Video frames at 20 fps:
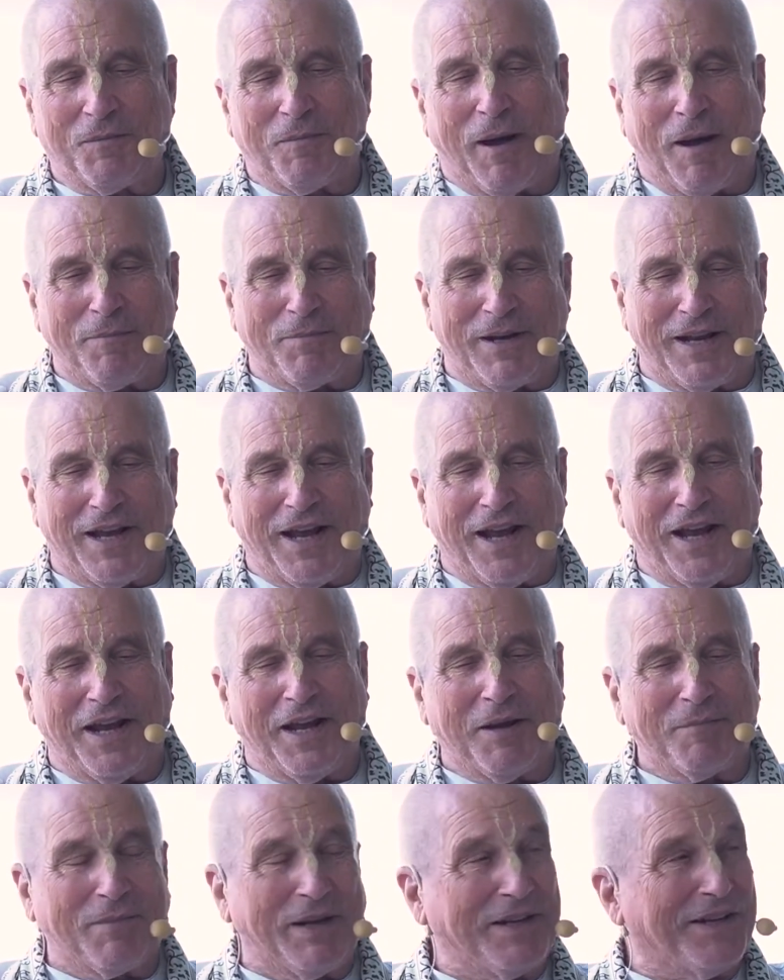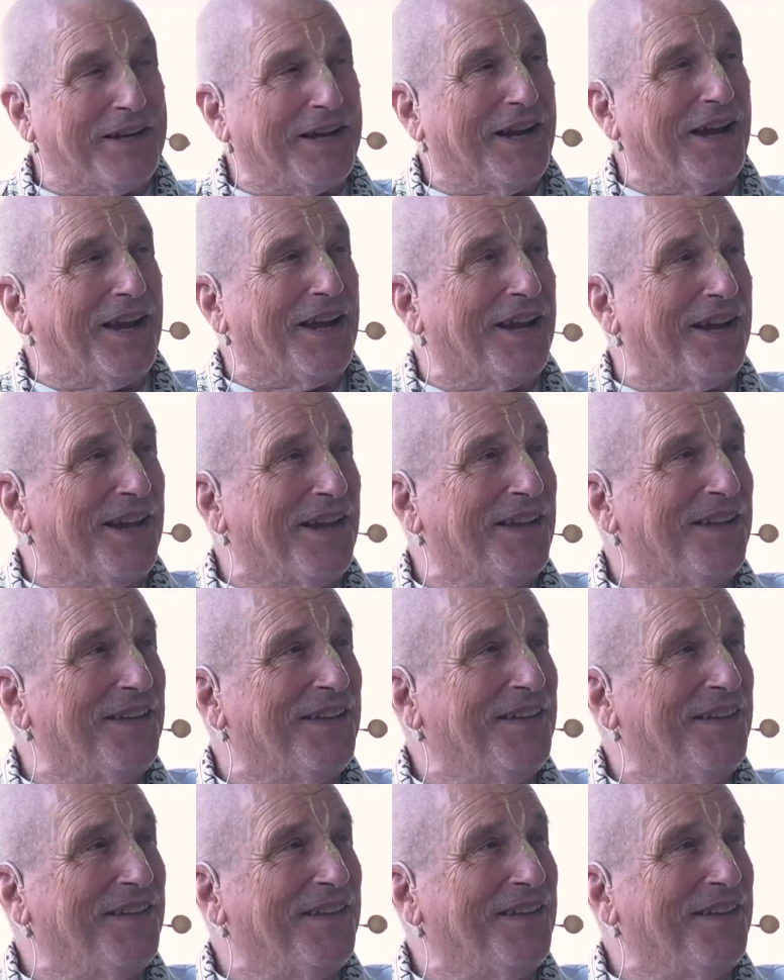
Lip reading: Baap lagayega, beta khayega.